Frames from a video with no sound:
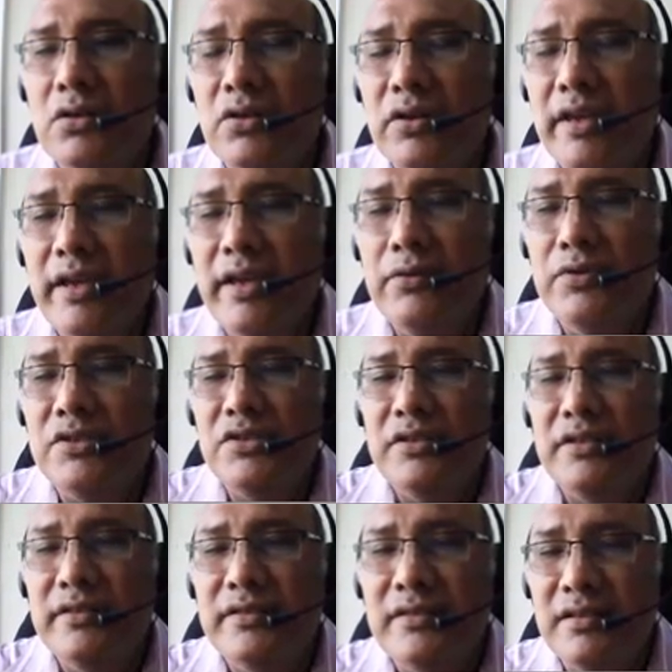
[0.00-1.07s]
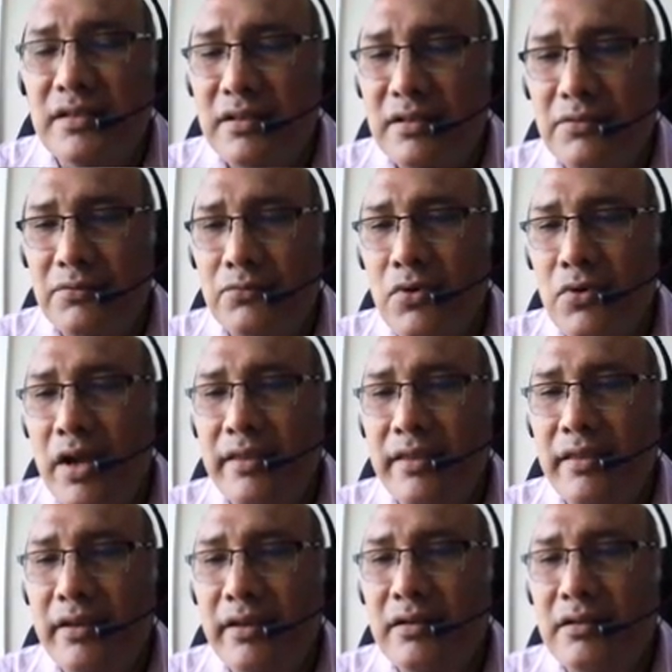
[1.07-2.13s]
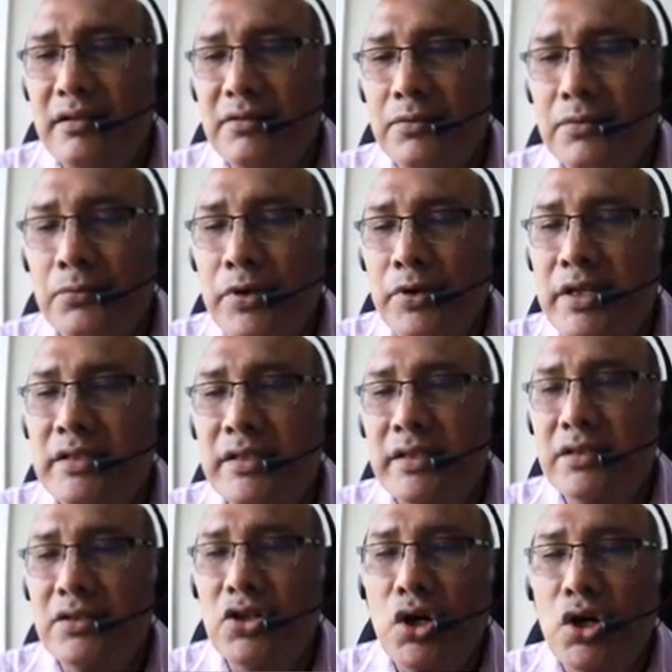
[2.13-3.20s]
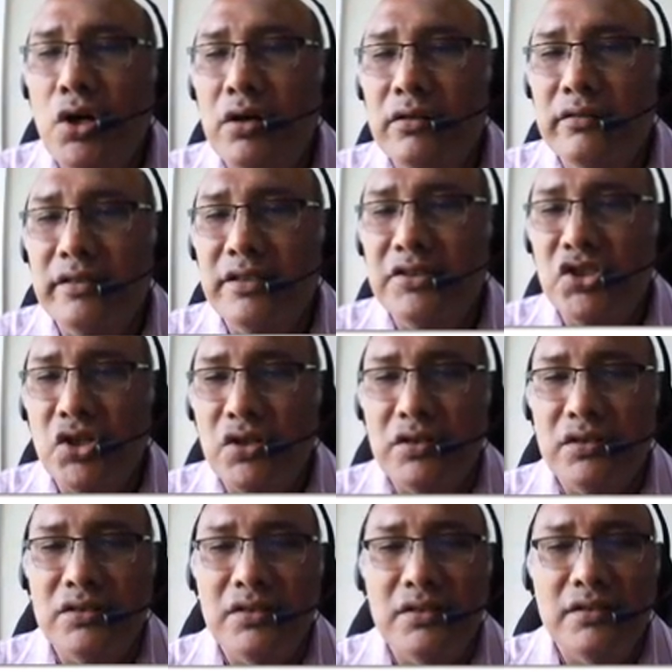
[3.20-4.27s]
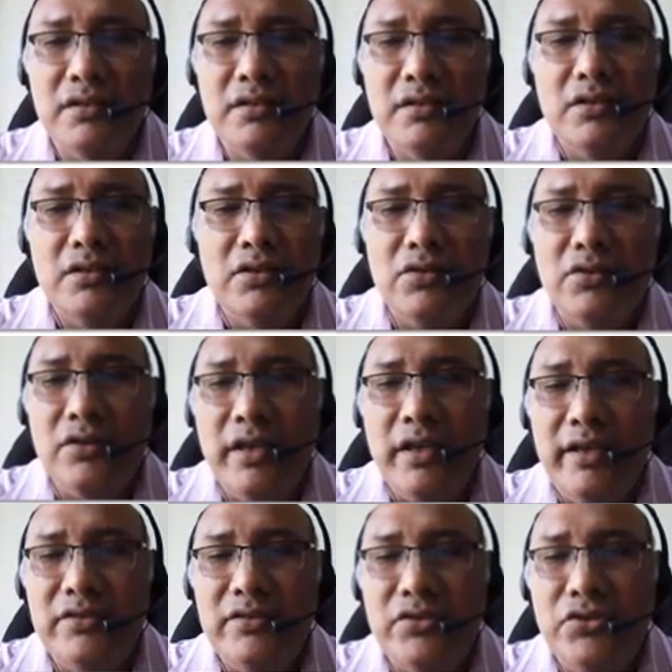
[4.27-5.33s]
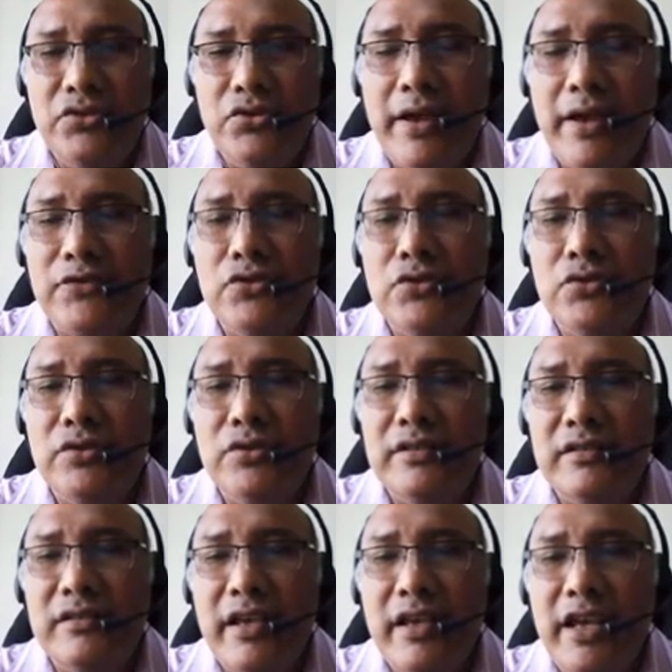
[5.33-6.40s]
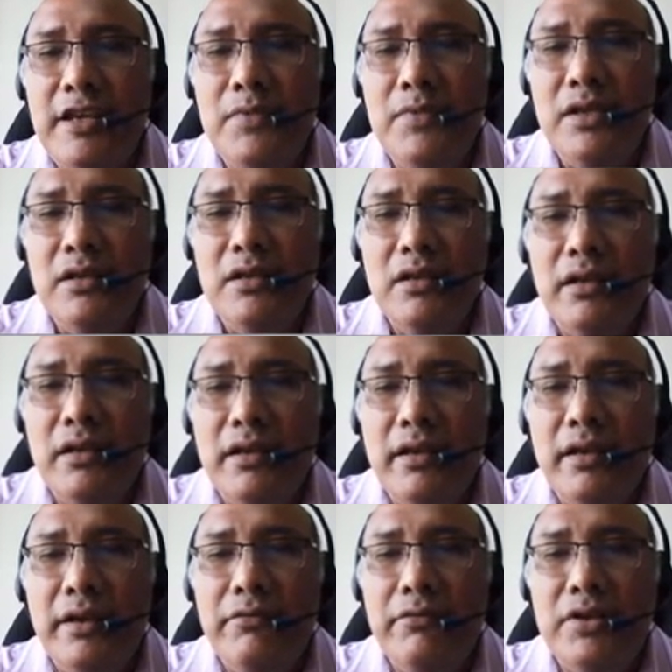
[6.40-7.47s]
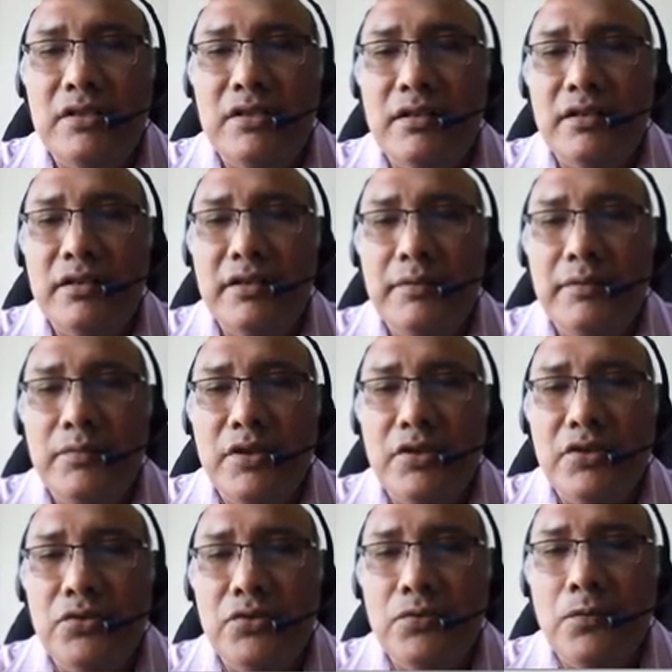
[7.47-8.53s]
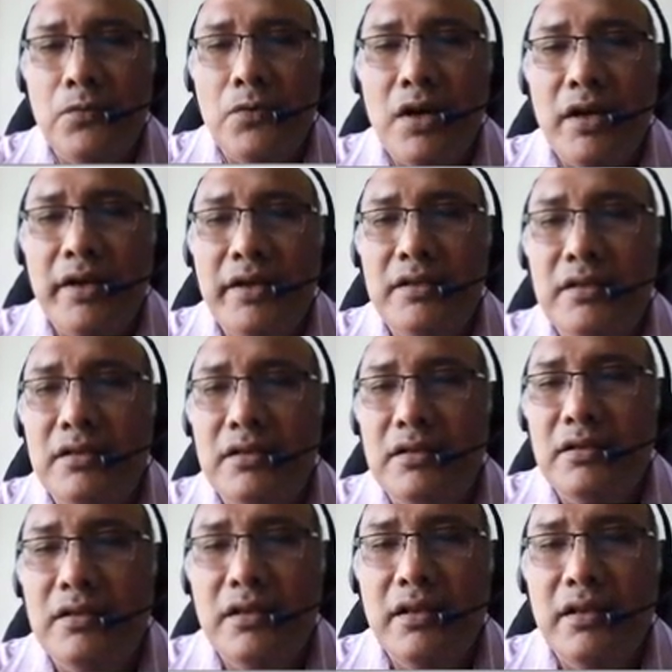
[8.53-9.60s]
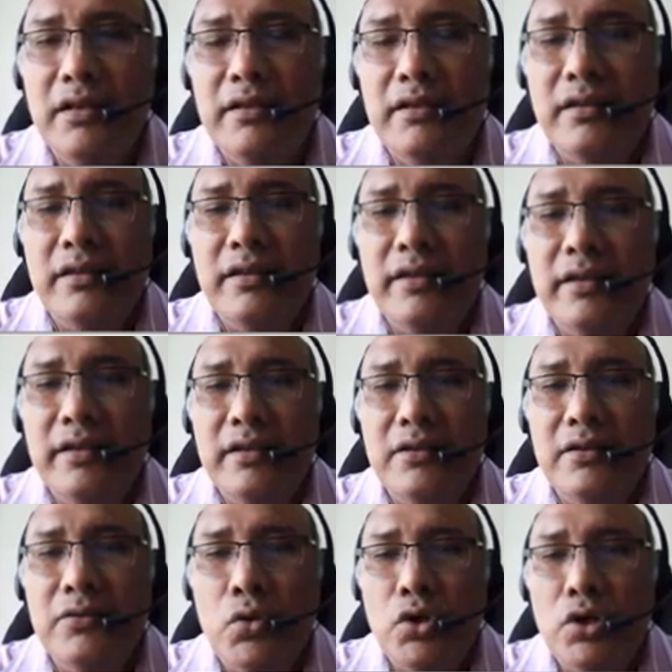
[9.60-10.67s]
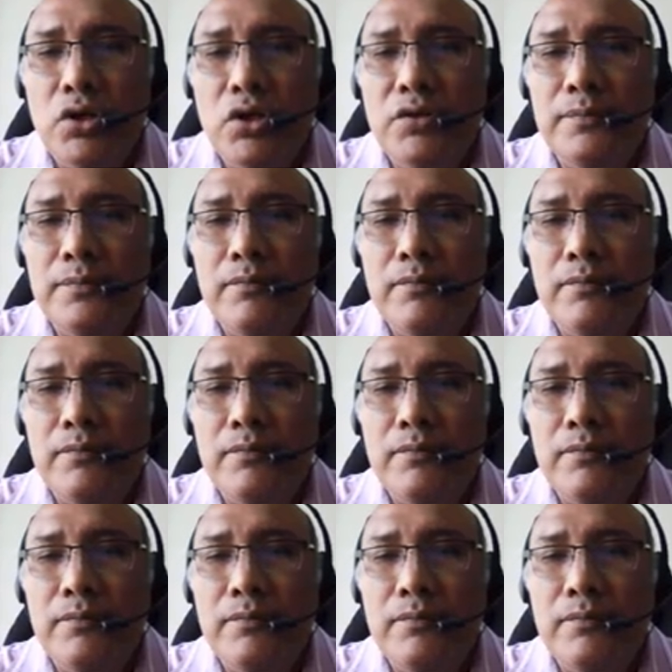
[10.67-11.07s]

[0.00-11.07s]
okay, which is right there written on the chart. Okay, so you have to do the same every time you write the word